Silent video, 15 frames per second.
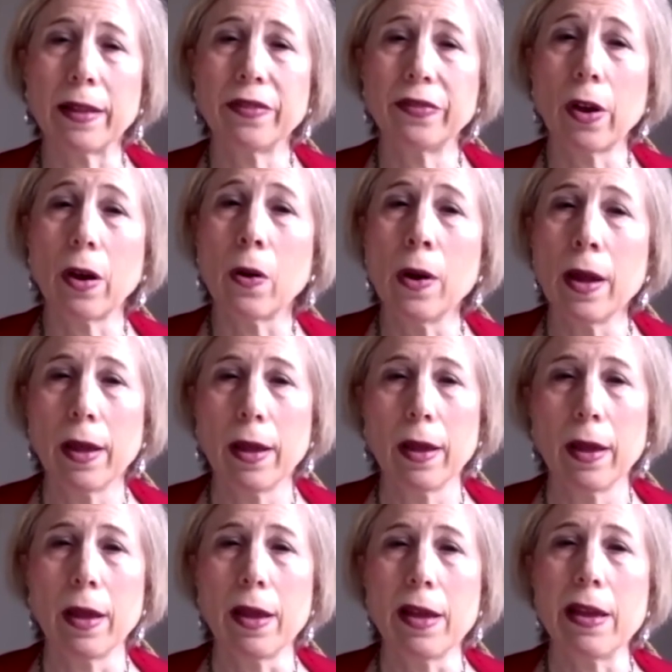So
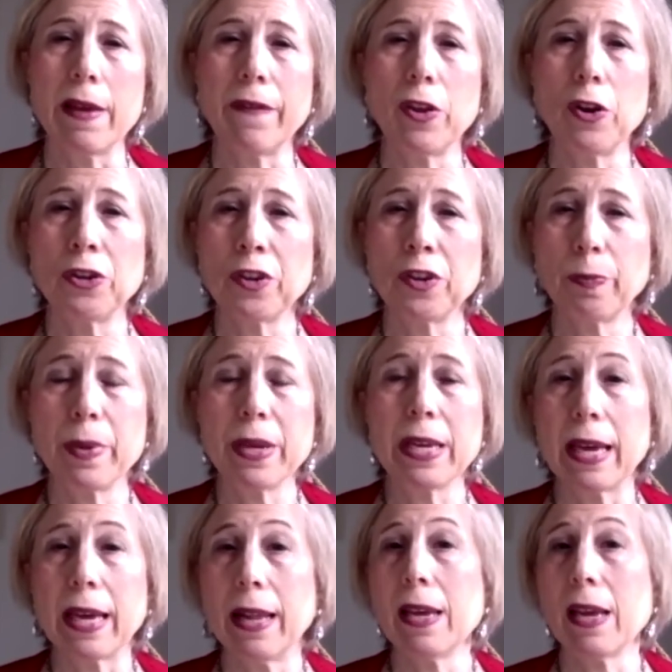if you're just
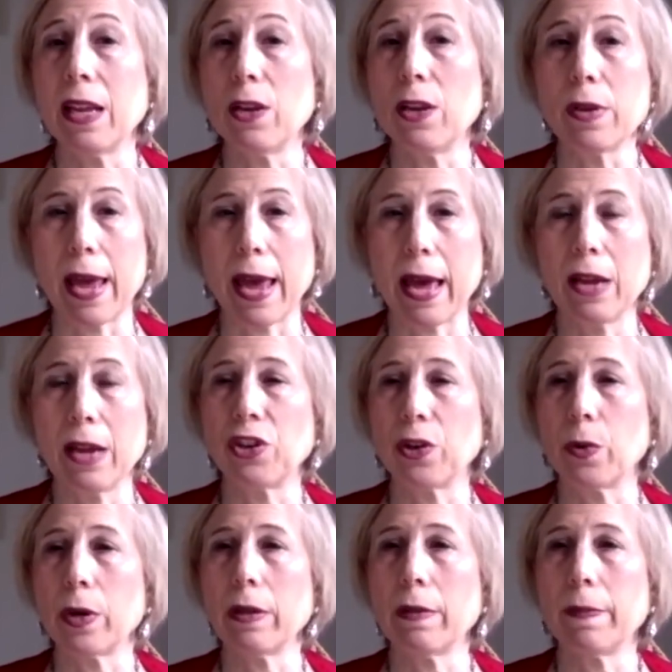beginning and you can't
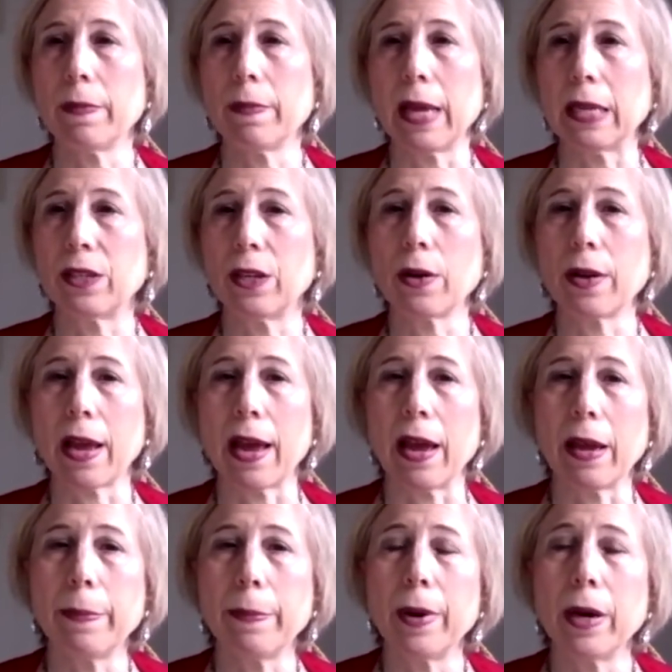do it, that's
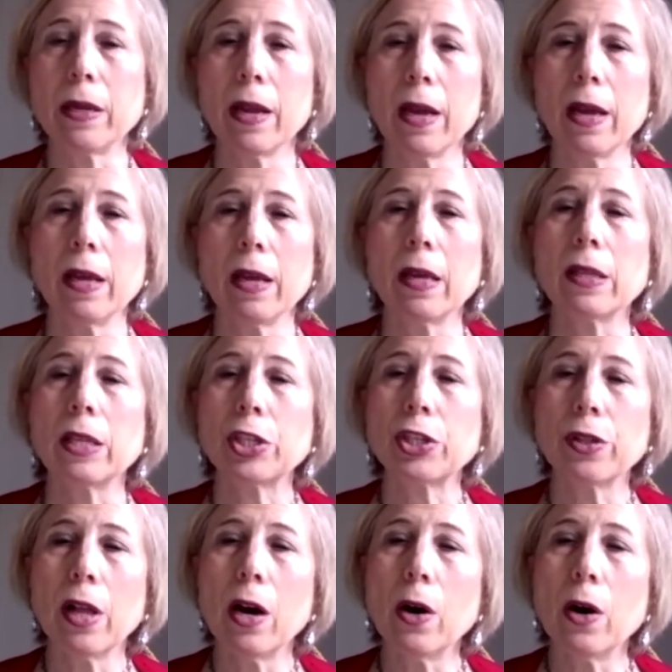okay. But the
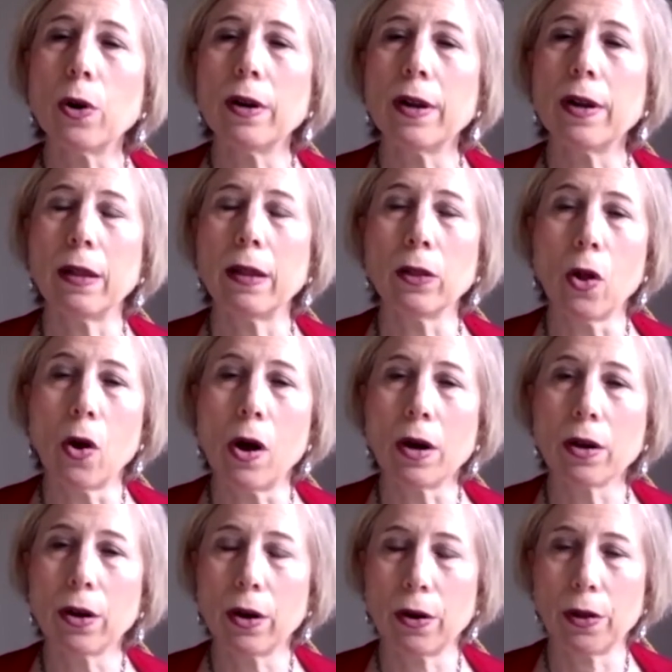slower and
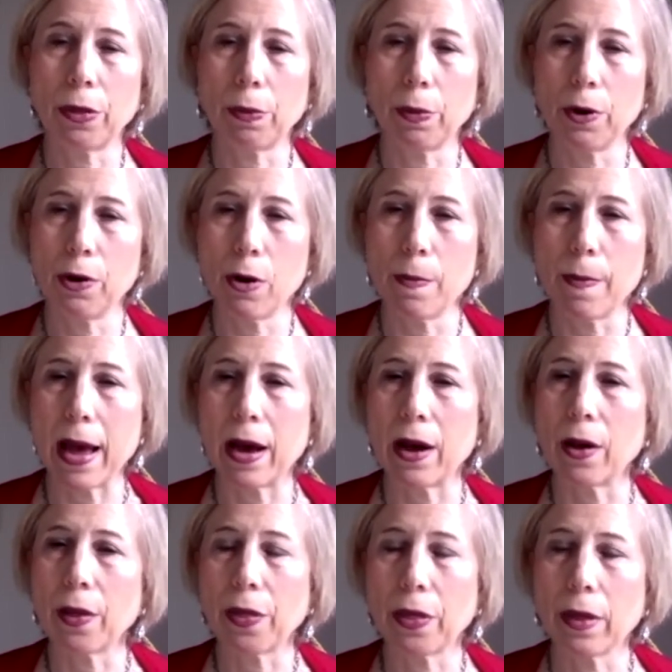longer through your
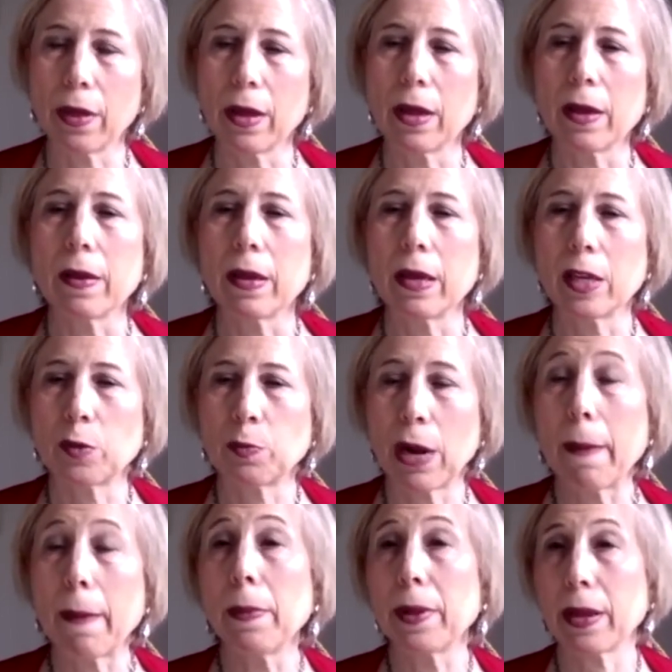mouth is
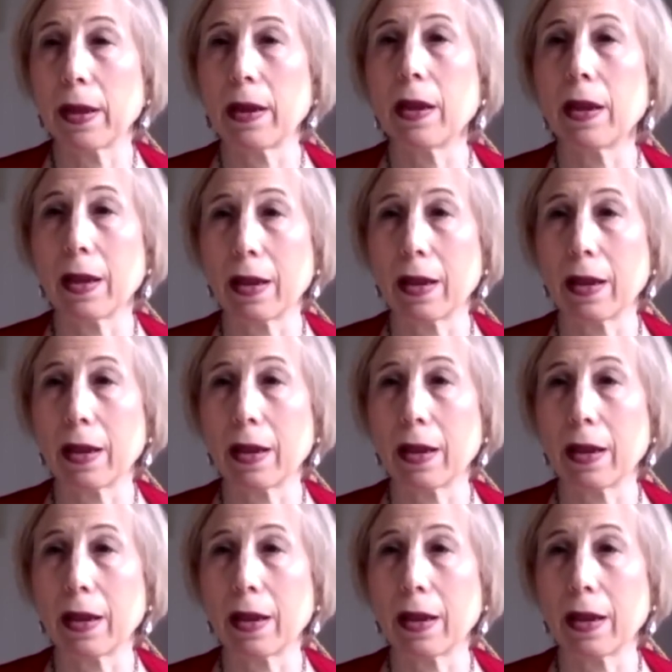probably